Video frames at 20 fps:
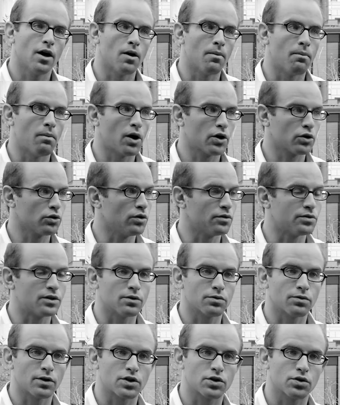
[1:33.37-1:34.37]
a model of
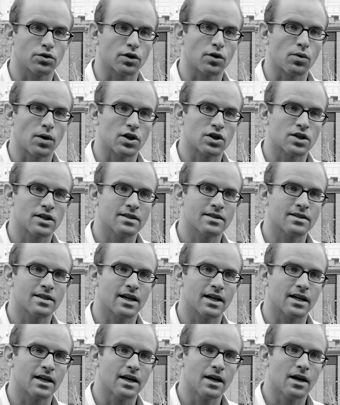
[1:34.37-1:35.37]
differential equations
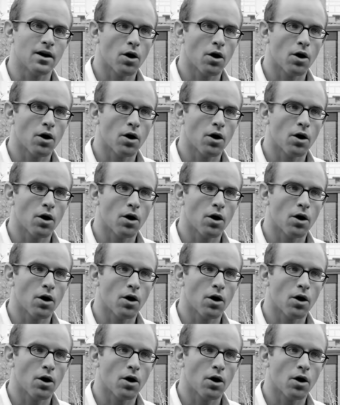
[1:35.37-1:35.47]
that,